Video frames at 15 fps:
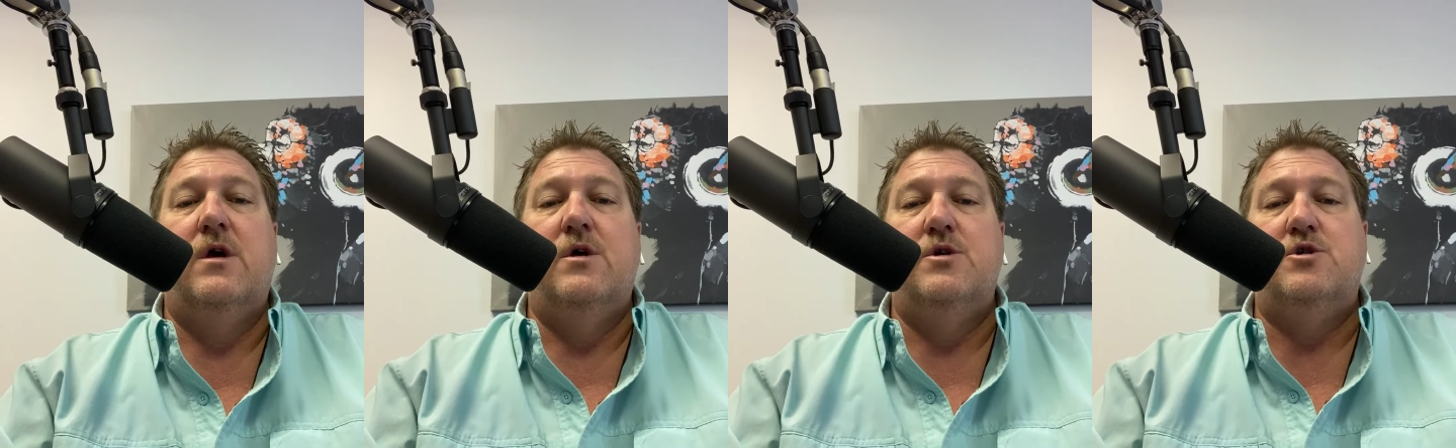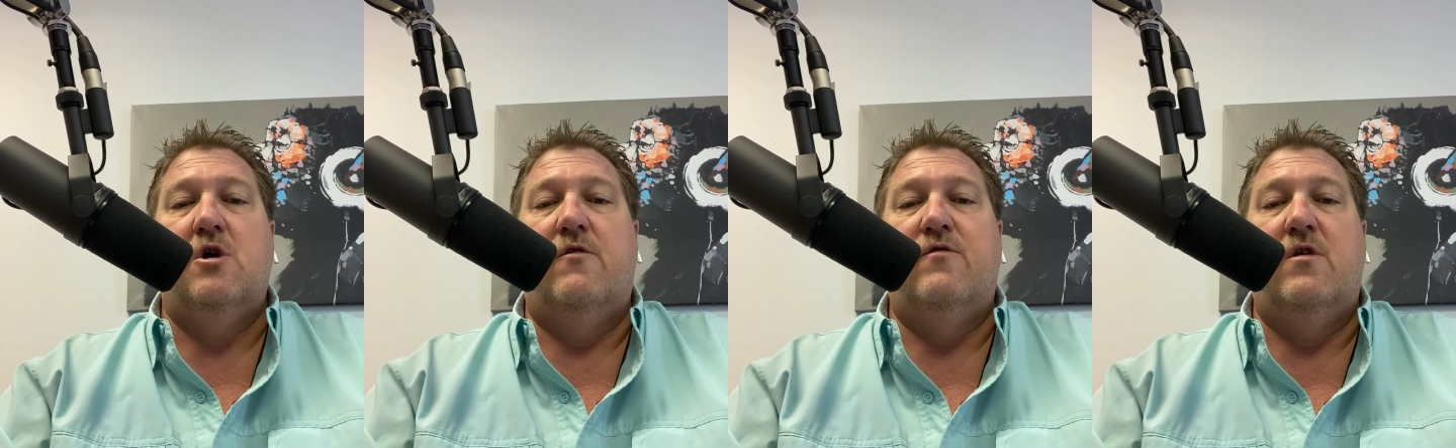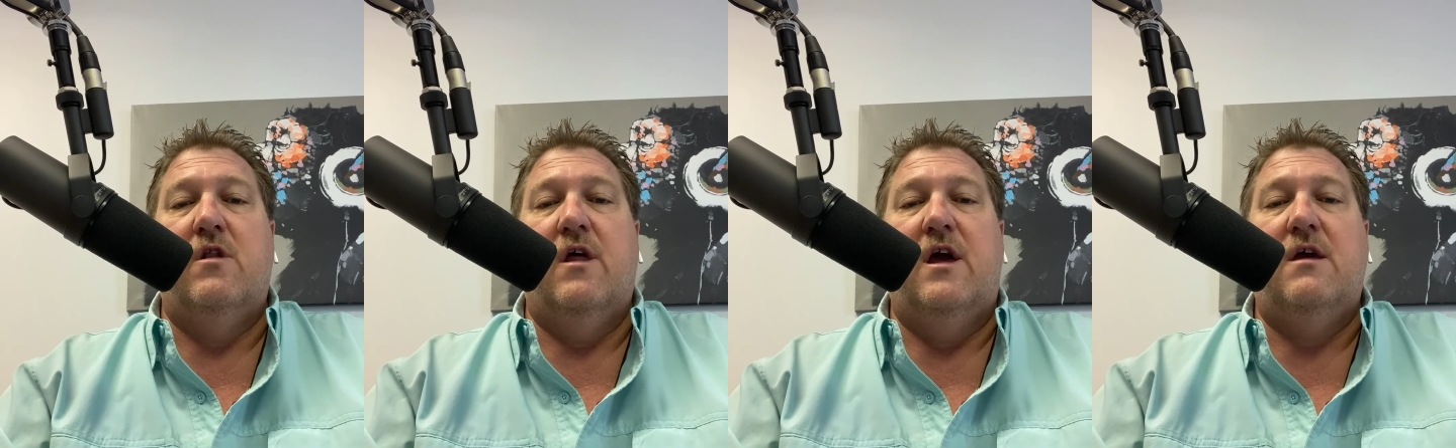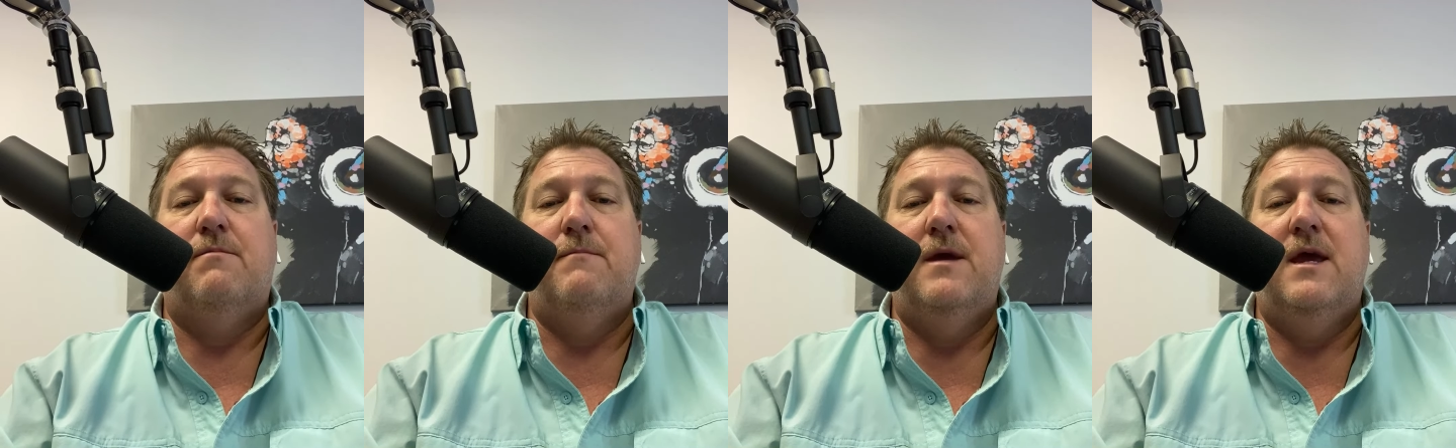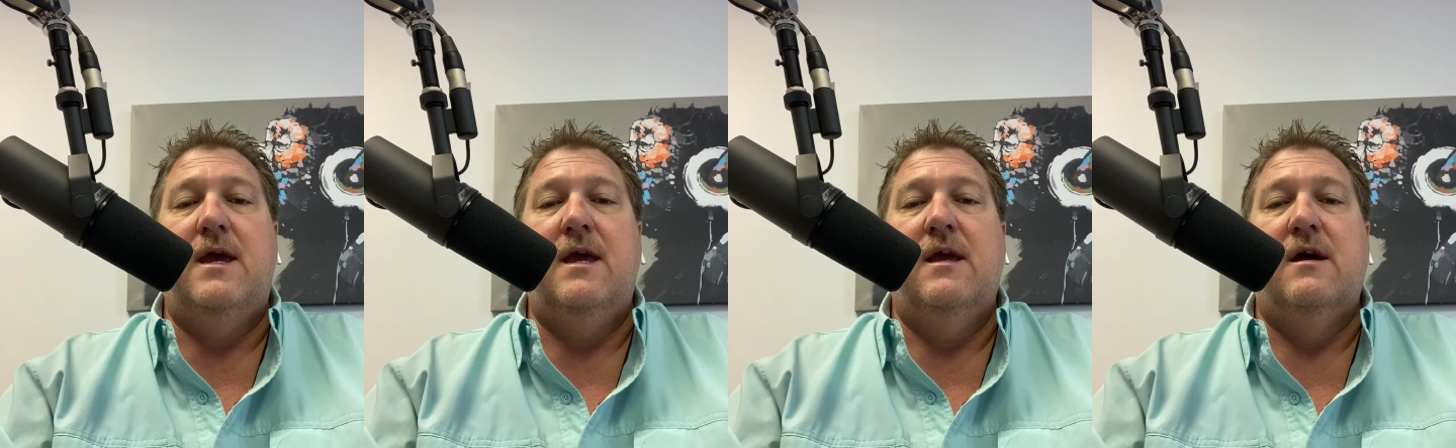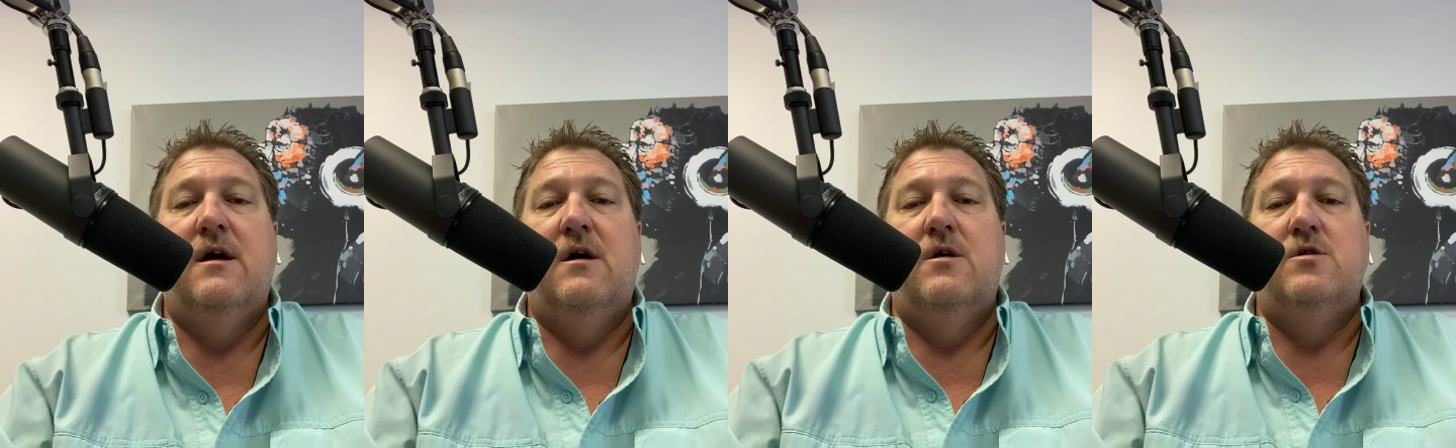So if you like
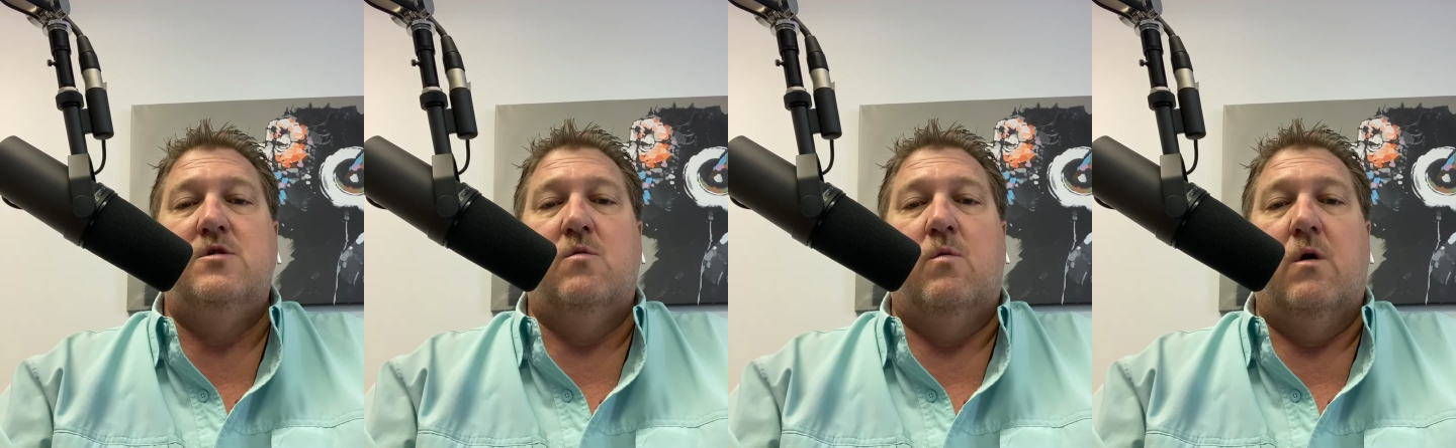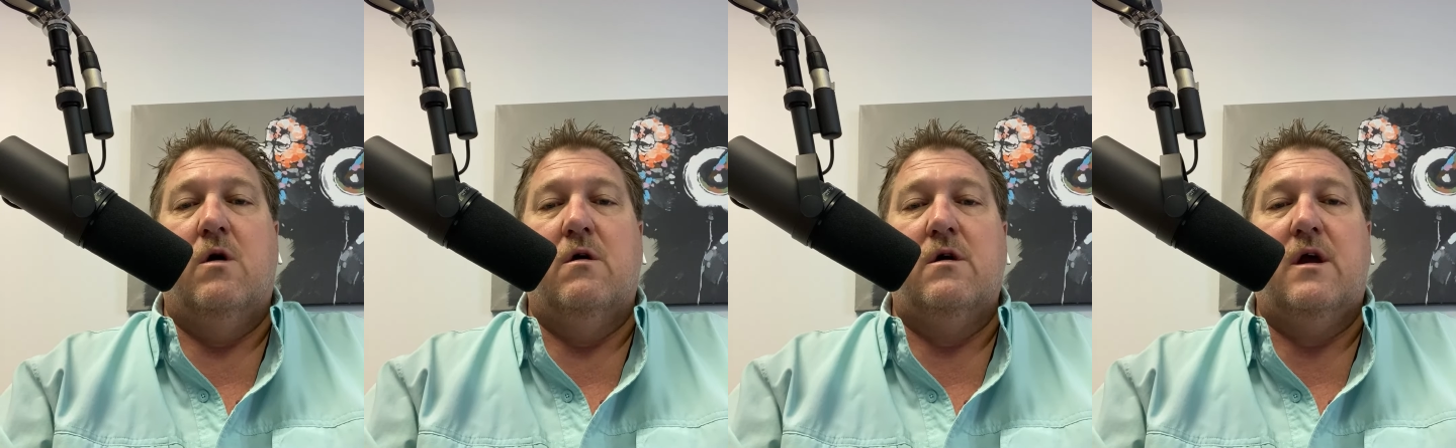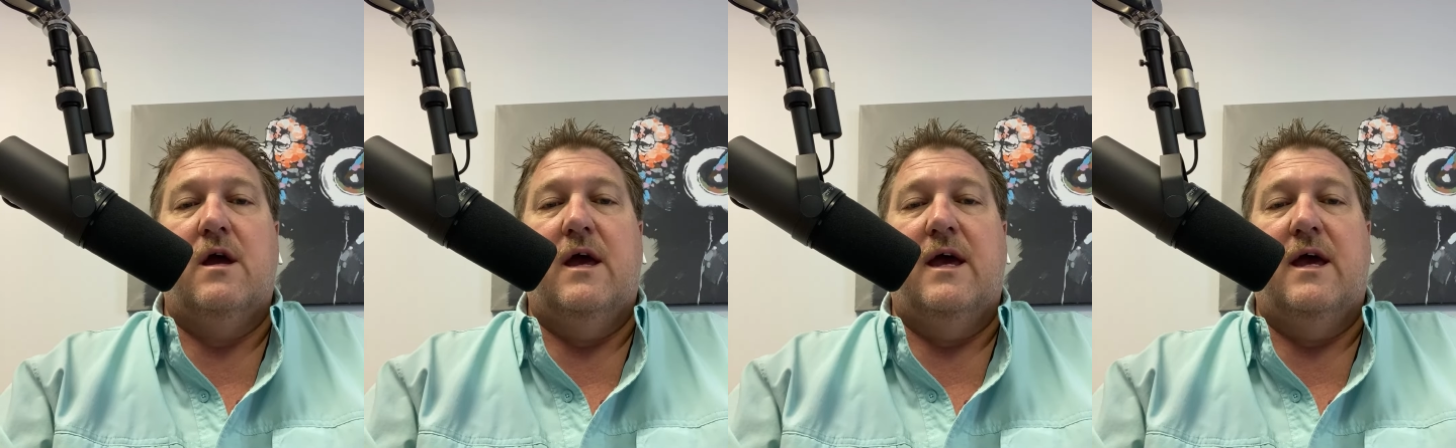me, to work